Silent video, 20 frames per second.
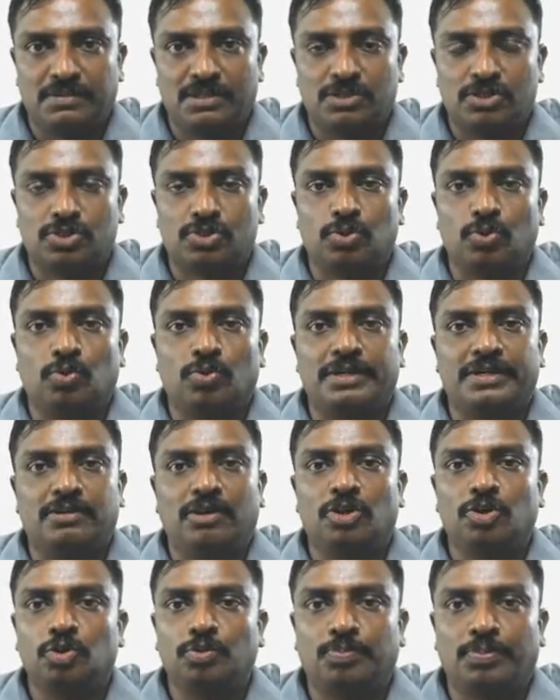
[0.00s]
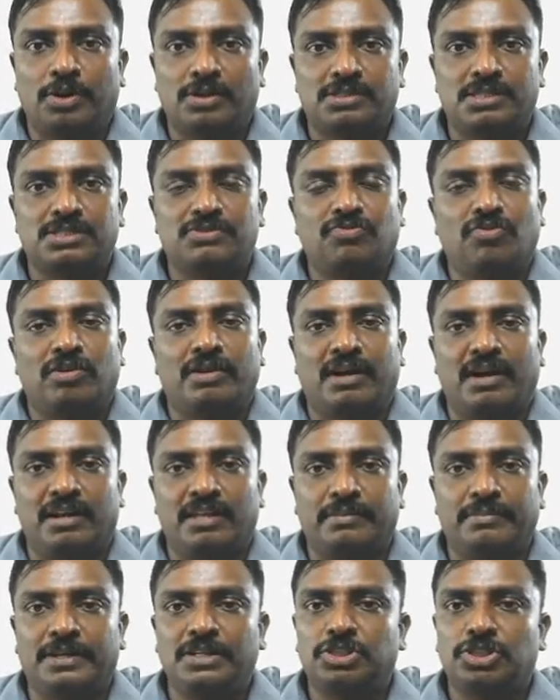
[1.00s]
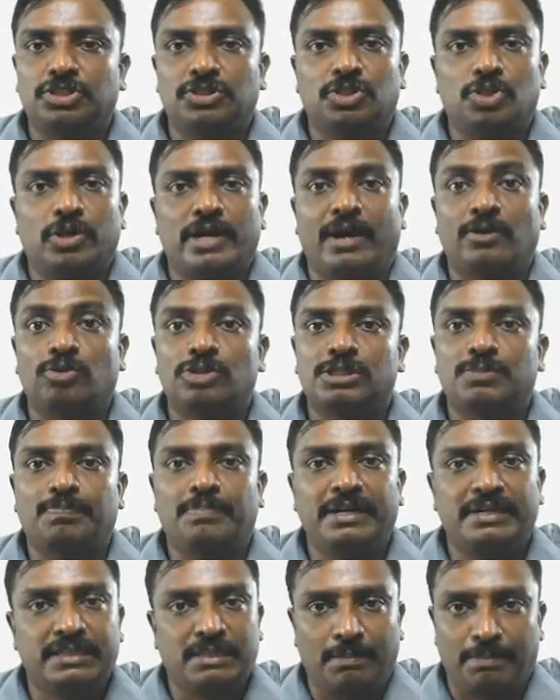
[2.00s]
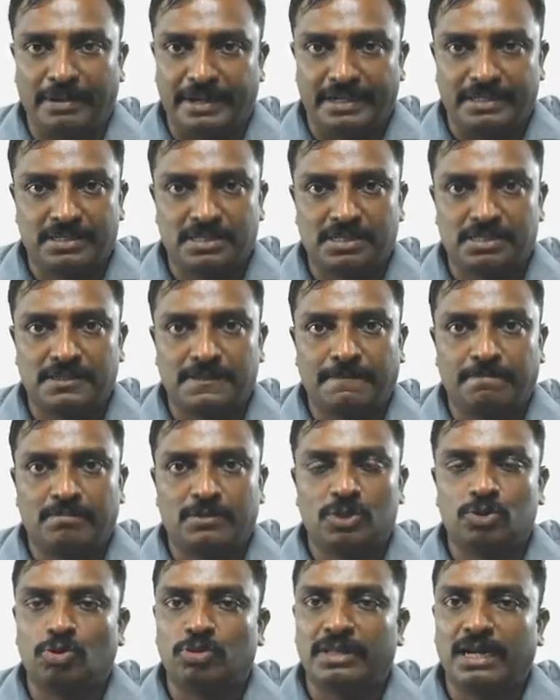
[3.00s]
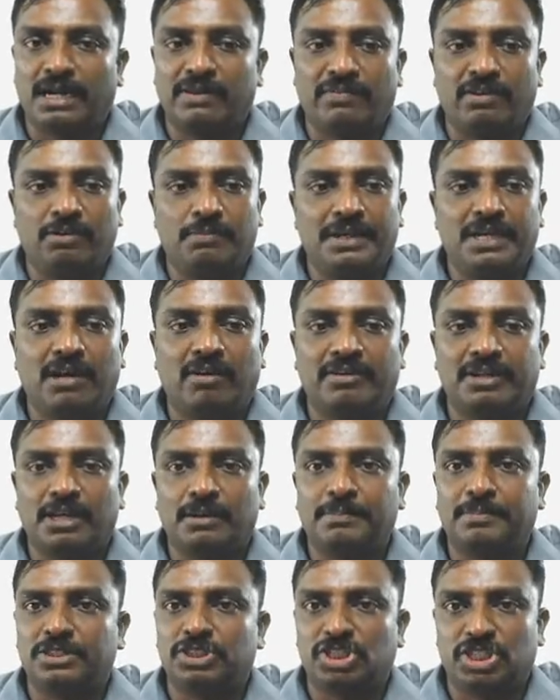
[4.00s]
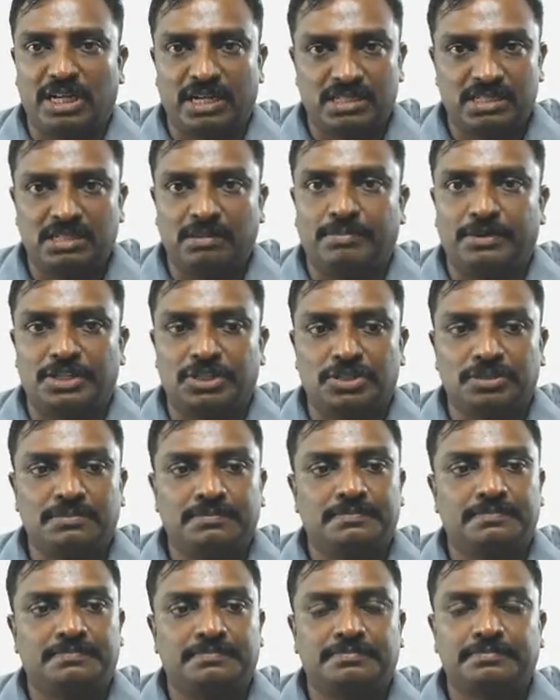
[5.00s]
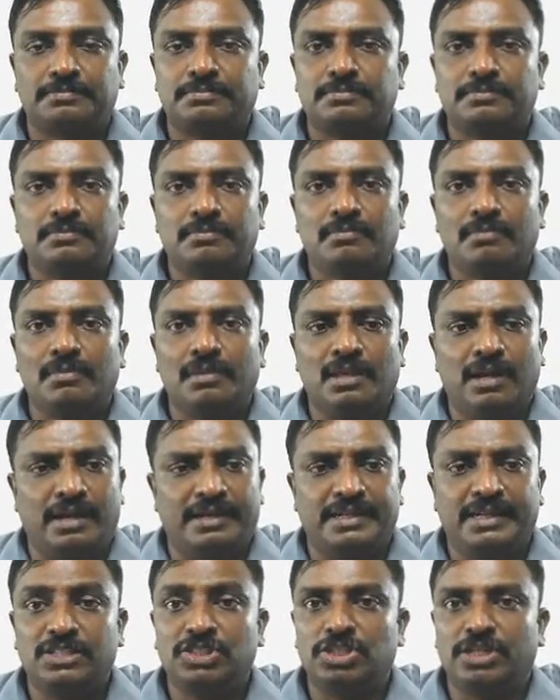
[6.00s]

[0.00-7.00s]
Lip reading: So in order to process for color image, you have to split the planes. So that will be covering up in channel separation. And edge